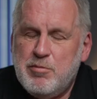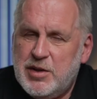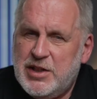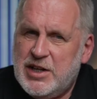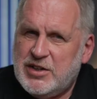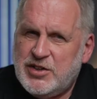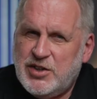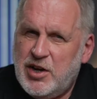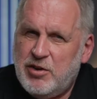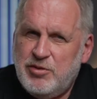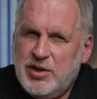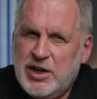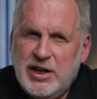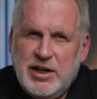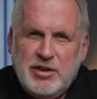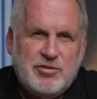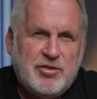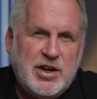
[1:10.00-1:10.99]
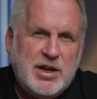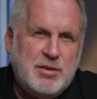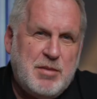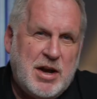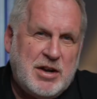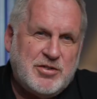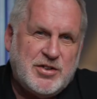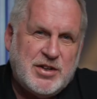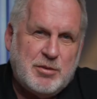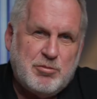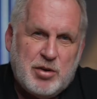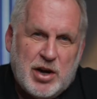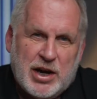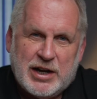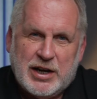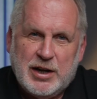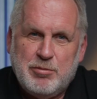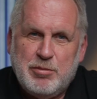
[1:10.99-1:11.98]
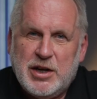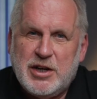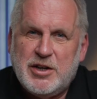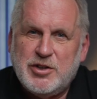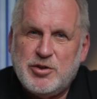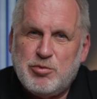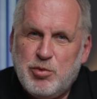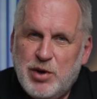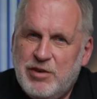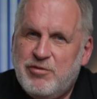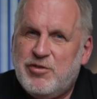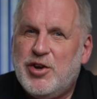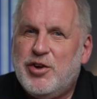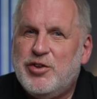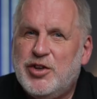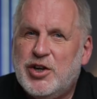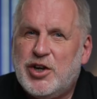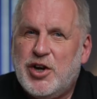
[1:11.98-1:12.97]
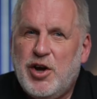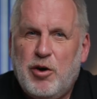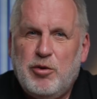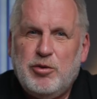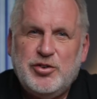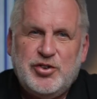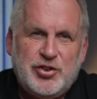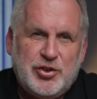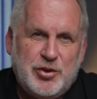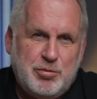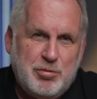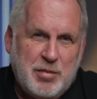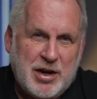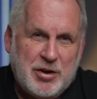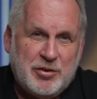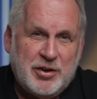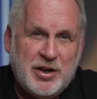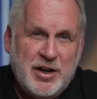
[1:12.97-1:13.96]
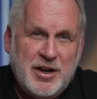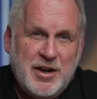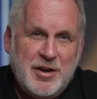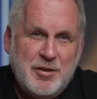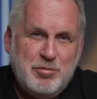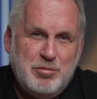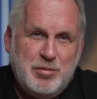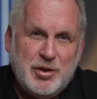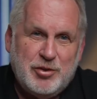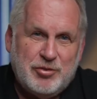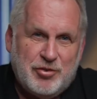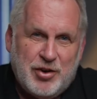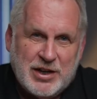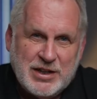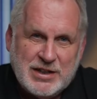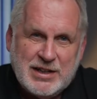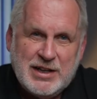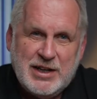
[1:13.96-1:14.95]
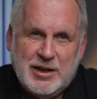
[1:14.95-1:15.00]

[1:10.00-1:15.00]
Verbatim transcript: But there's no need for any mounting bracket because we've got the cold shoe mount built right